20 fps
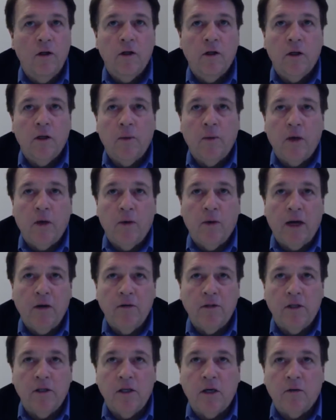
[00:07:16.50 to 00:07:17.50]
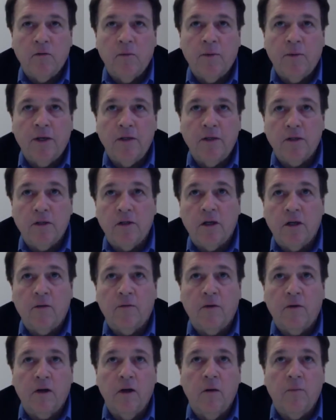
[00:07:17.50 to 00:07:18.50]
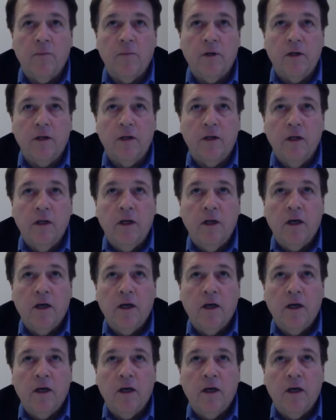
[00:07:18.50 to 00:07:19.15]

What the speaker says: about when I was a general manager of a software company.